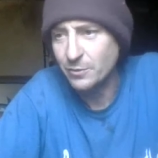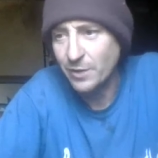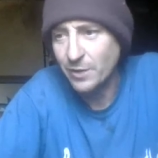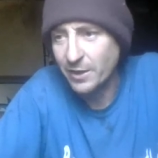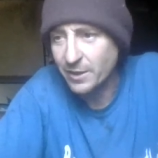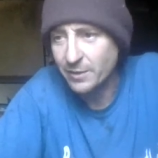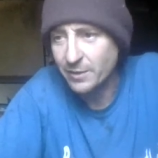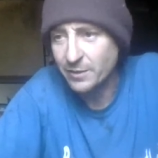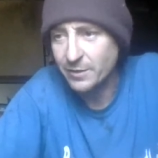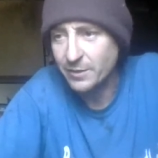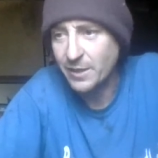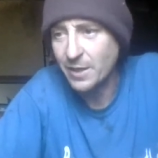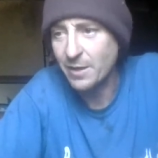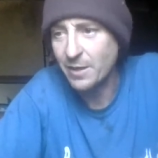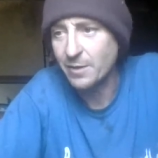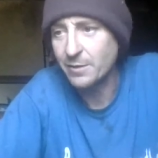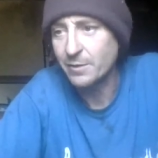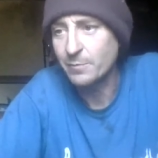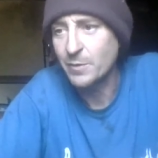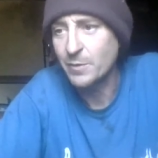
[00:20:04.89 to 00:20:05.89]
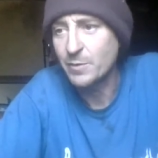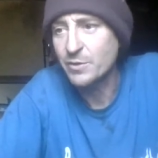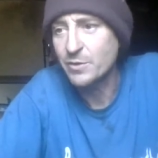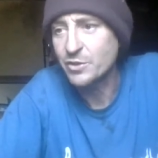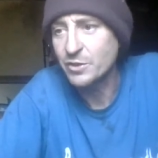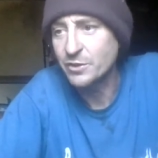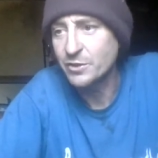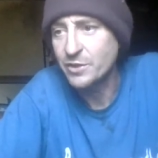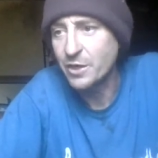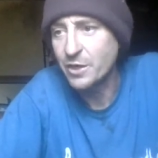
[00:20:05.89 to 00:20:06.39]
you like it? Can I maybe I
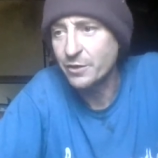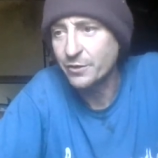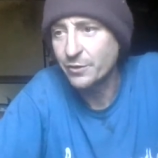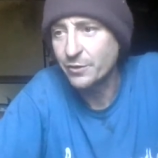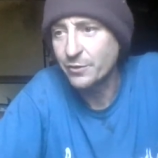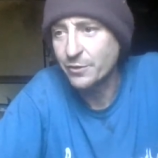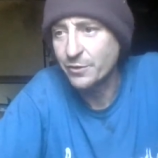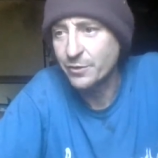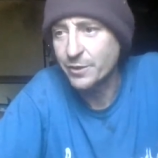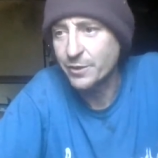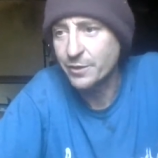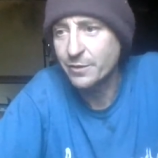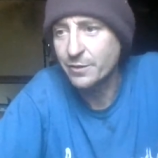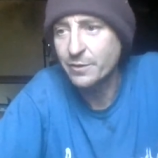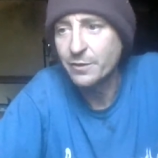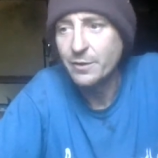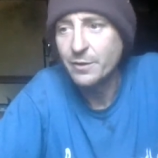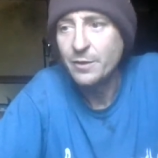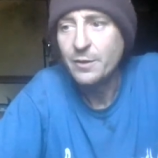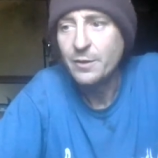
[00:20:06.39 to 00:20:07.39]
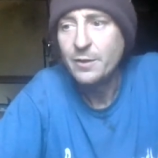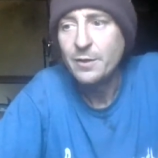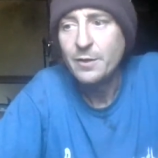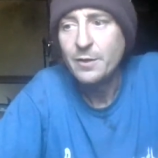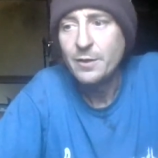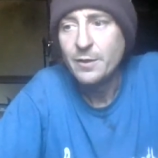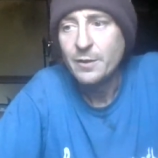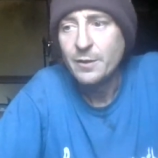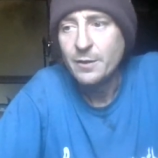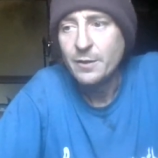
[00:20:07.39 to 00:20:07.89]
should tugged on her ear?
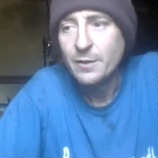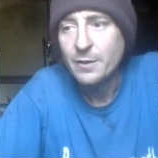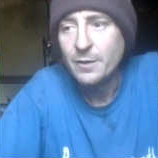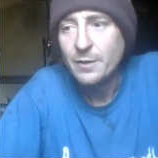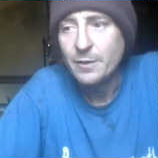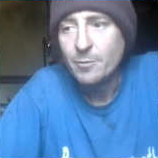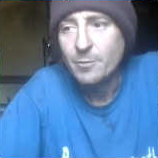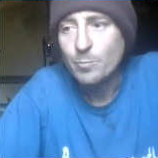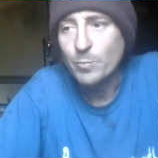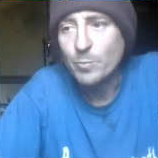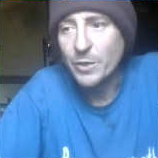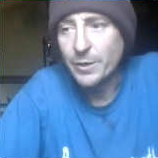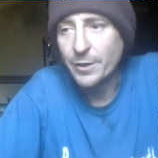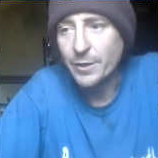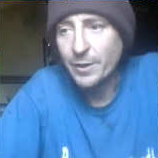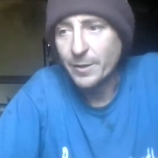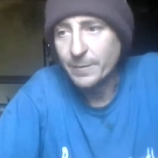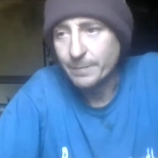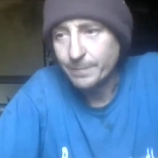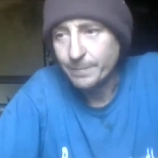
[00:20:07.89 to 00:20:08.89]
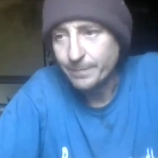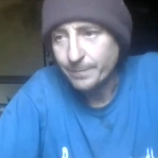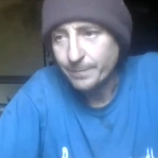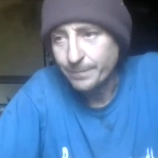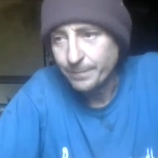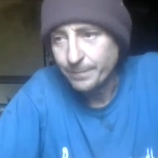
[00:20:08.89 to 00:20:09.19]
But um